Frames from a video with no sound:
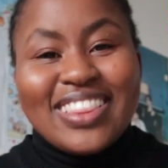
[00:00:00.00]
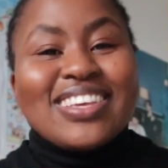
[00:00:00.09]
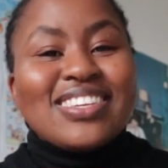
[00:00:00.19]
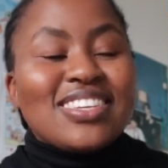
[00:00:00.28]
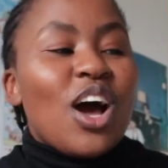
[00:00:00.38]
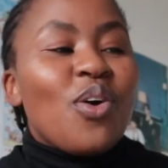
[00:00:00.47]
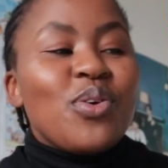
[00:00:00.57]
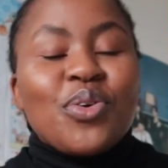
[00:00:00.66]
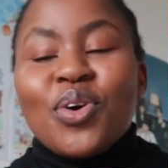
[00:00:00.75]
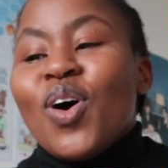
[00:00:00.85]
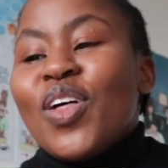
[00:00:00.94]
this is how we
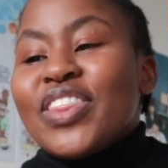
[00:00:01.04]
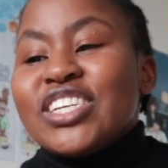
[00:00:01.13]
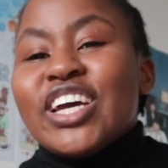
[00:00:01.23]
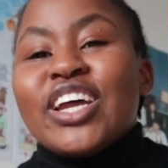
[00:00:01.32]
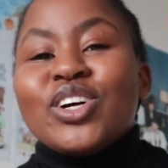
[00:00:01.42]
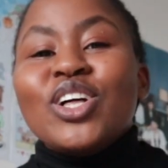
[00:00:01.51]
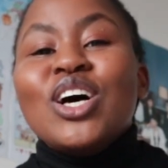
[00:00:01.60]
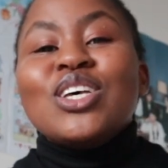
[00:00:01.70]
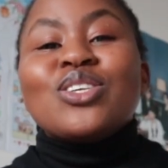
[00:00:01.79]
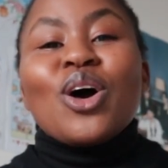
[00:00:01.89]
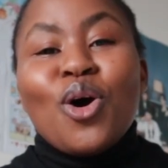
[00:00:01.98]
roll on the channel.
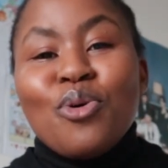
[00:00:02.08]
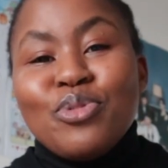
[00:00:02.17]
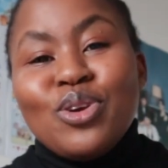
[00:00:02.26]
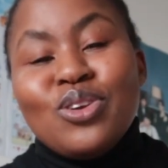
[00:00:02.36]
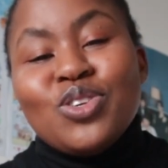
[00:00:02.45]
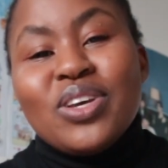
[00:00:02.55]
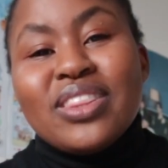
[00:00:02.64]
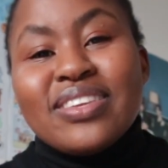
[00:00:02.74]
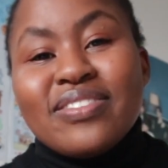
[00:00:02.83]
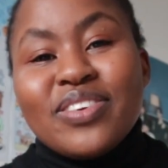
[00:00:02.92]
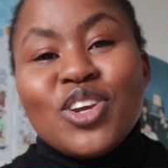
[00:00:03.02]
So I hope you enjoyed
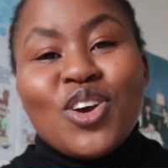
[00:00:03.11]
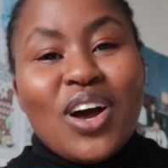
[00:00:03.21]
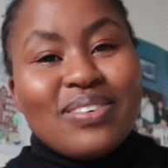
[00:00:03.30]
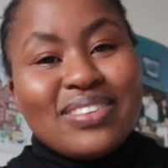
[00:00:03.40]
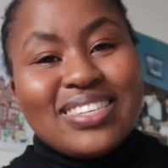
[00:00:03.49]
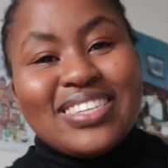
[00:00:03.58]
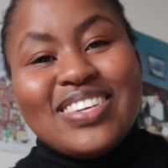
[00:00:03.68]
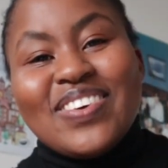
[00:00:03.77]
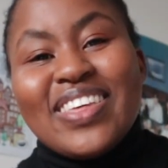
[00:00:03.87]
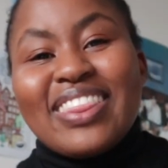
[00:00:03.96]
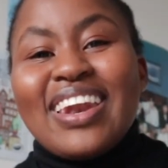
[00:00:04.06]
this video. I will see
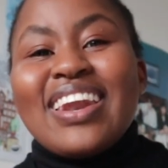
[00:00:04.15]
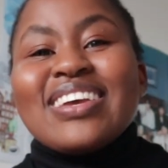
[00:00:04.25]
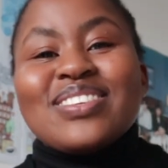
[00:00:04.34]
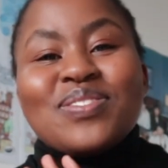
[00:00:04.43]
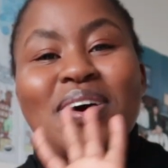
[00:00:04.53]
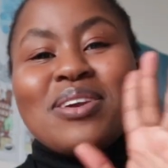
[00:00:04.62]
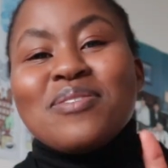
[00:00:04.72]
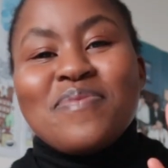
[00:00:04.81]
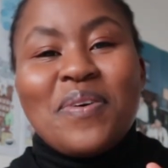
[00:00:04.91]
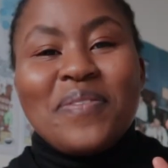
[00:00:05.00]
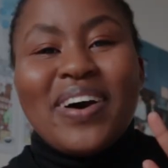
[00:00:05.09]
you in the next one. Bye